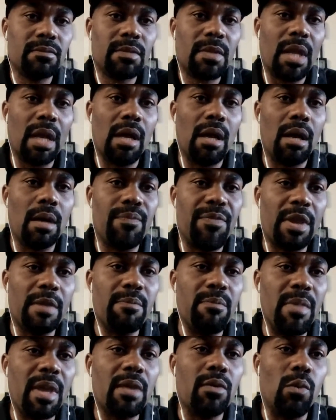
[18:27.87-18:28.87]
they
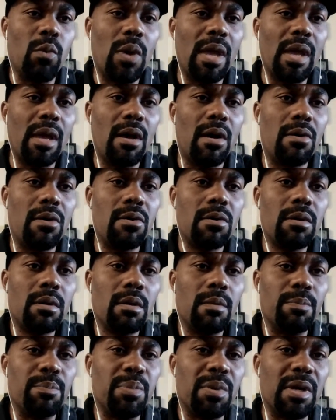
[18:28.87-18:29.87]
meant well,
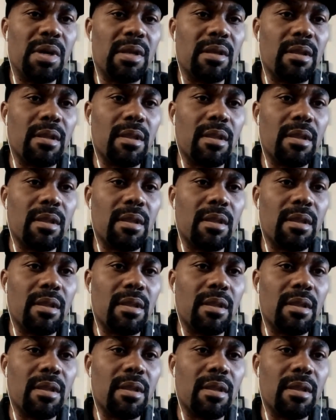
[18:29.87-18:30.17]
but